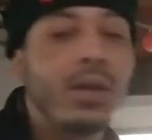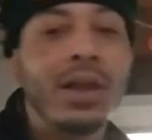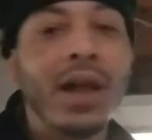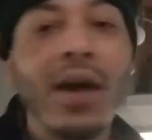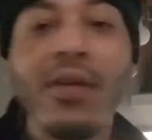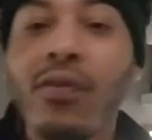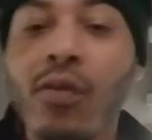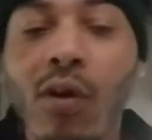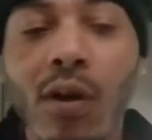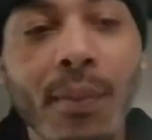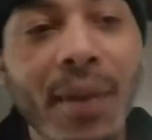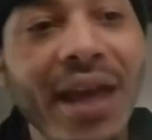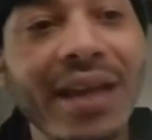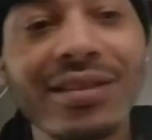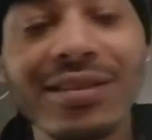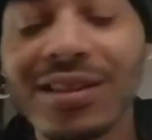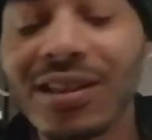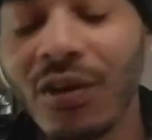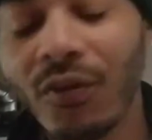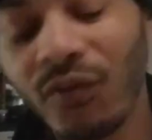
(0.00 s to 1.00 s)
Another one, man.
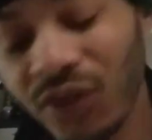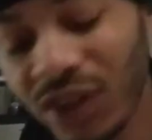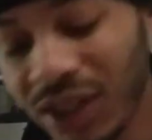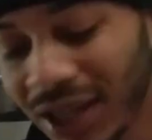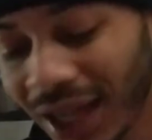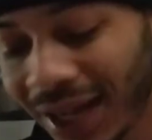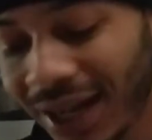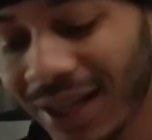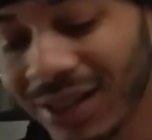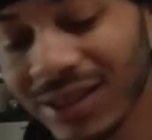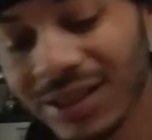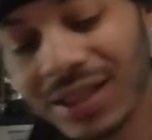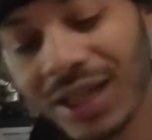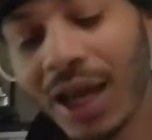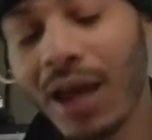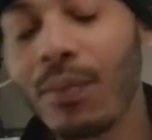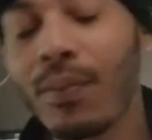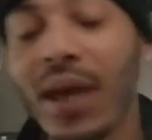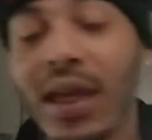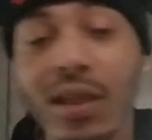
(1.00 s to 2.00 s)
simply like I
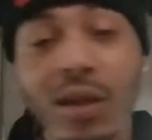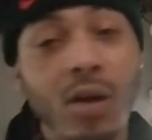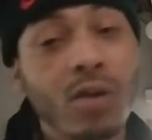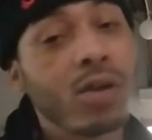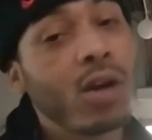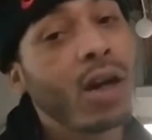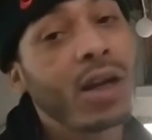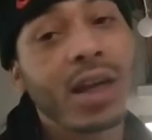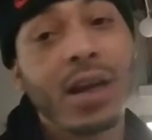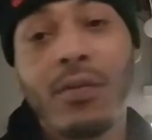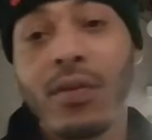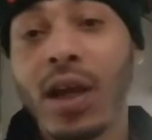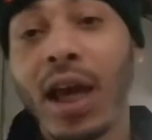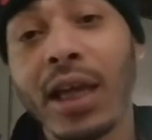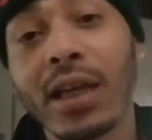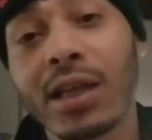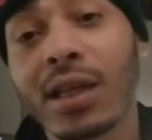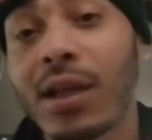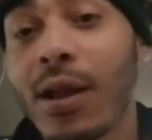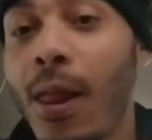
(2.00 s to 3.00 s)
said, man. Yo, y'all give it
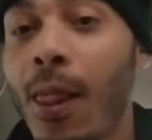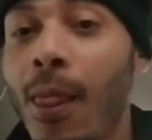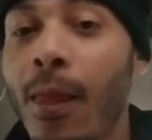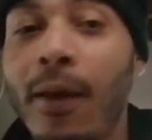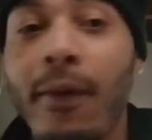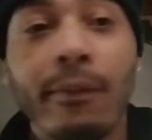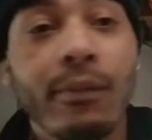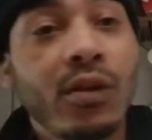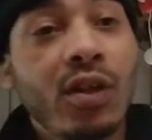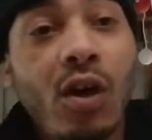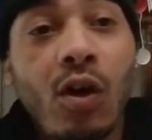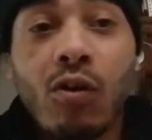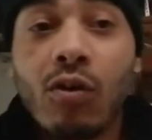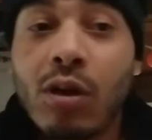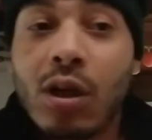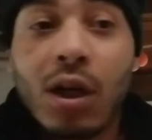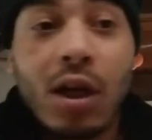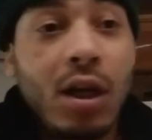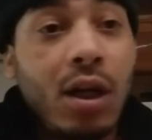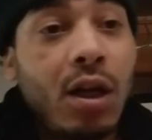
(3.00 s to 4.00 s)
a... Yo,
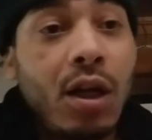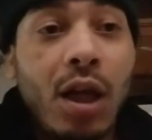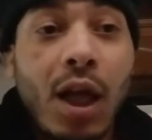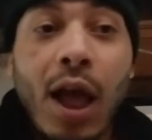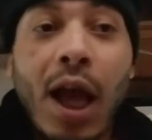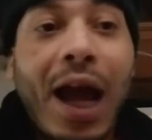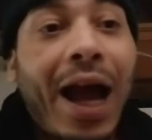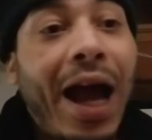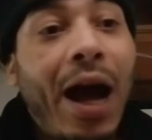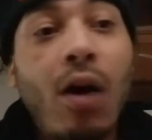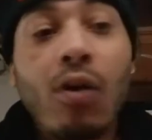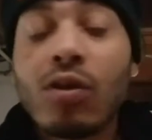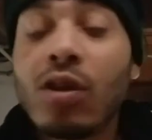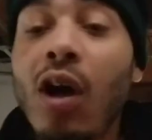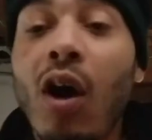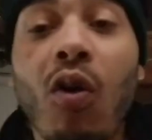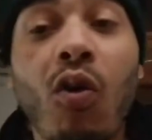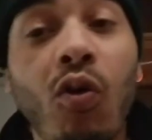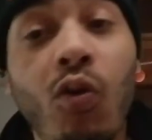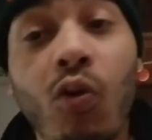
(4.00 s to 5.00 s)
I don't
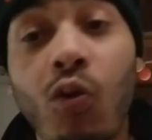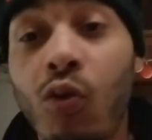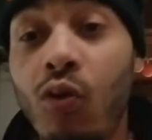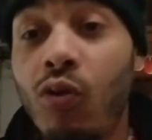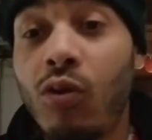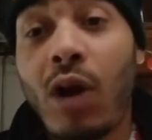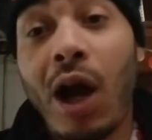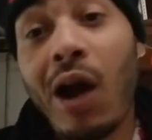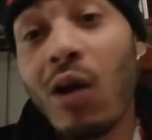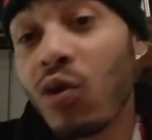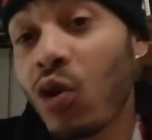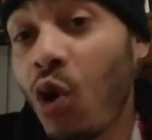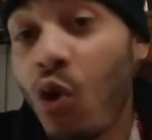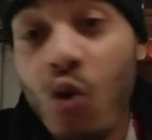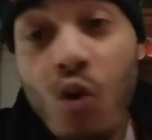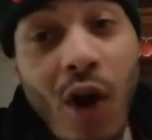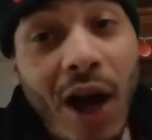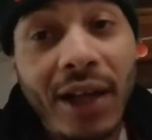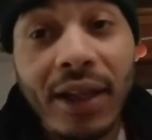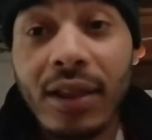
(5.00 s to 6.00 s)
know. I don't know
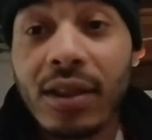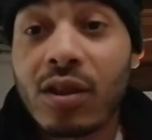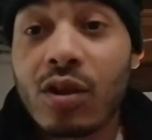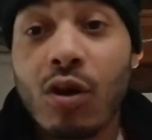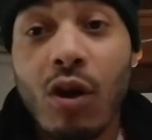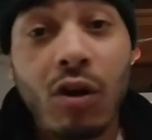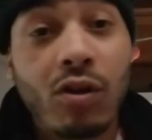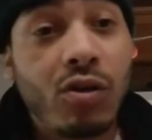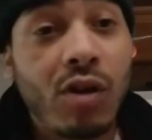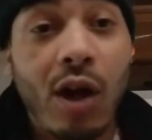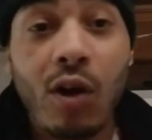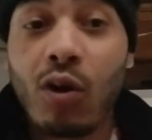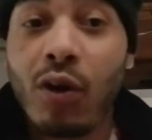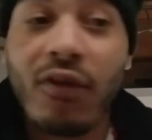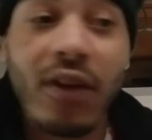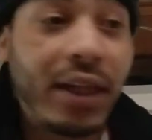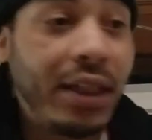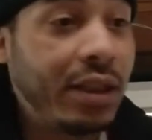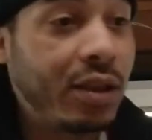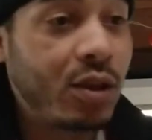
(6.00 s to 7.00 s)
who I need to talk to. I don't know if
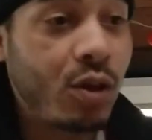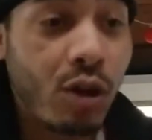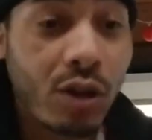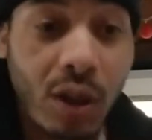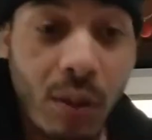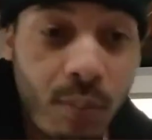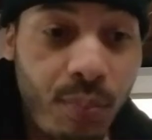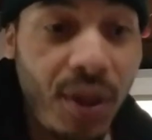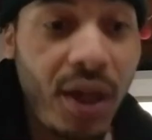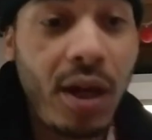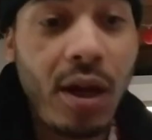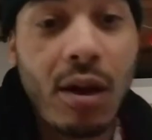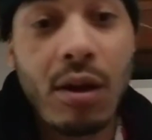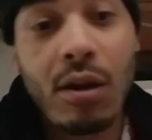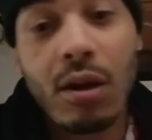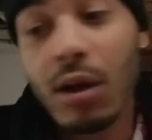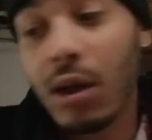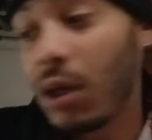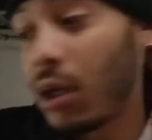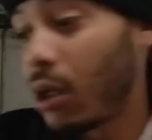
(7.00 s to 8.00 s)
I need to talk to Beard,
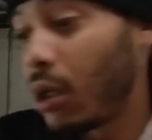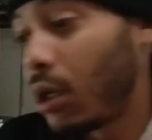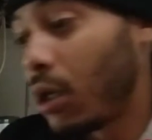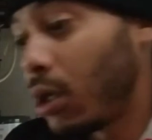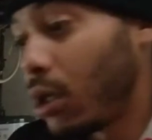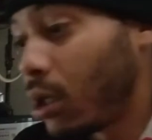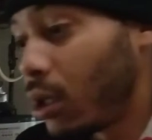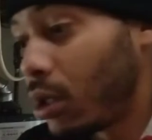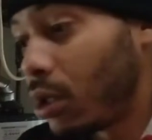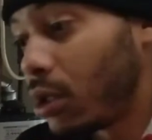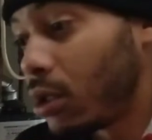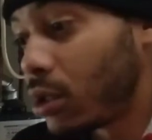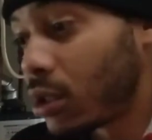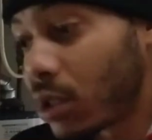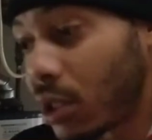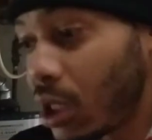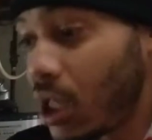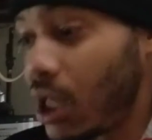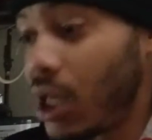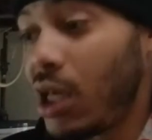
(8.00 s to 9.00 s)

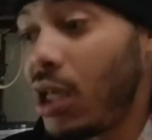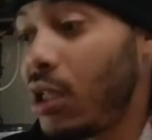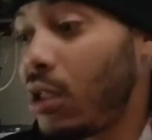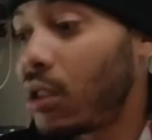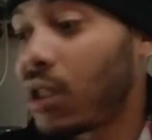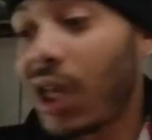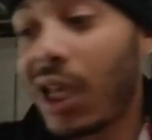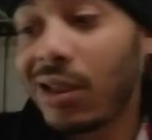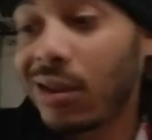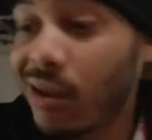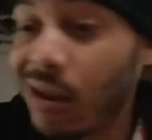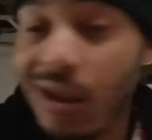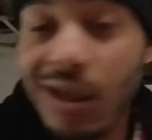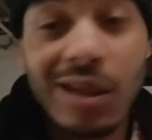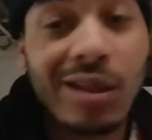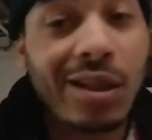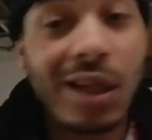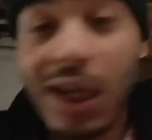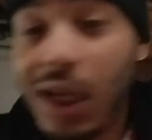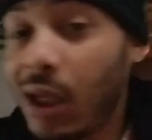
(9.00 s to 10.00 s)
Sleeves, K
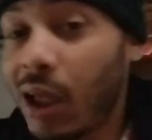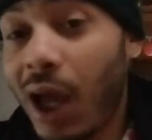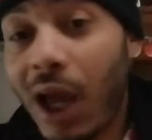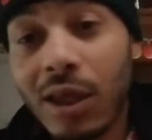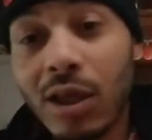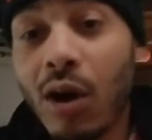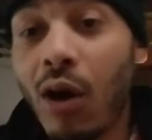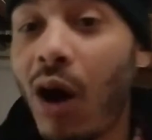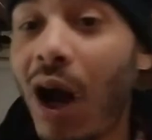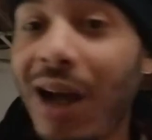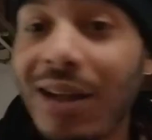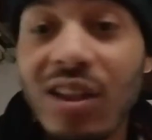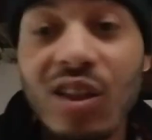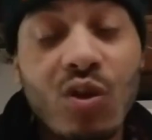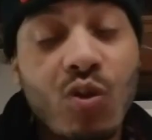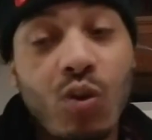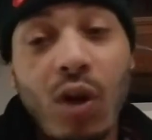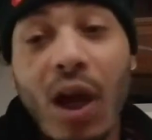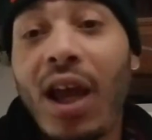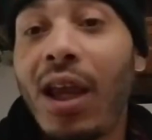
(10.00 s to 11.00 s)
Sleeves. It, uh, yo, I
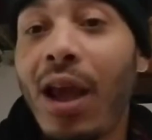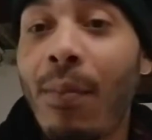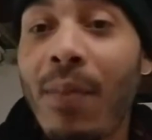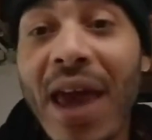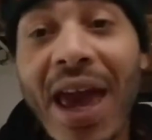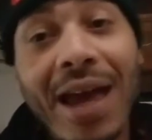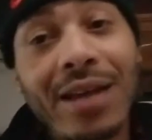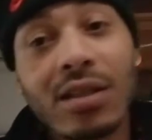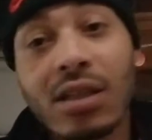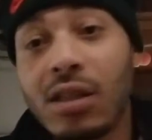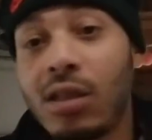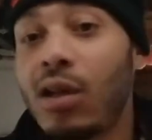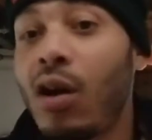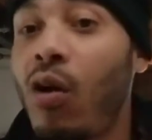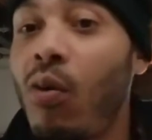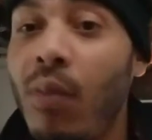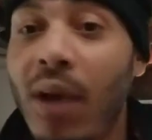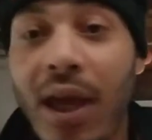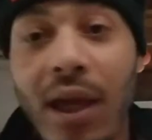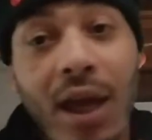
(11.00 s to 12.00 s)
just, hey, I'm asking,
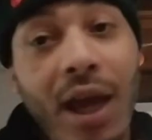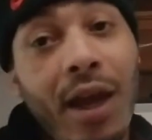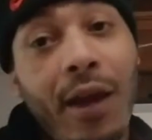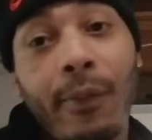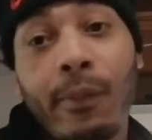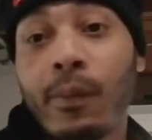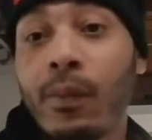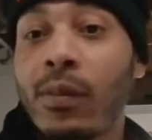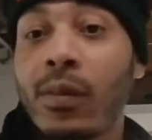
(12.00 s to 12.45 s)
yo, man, hey,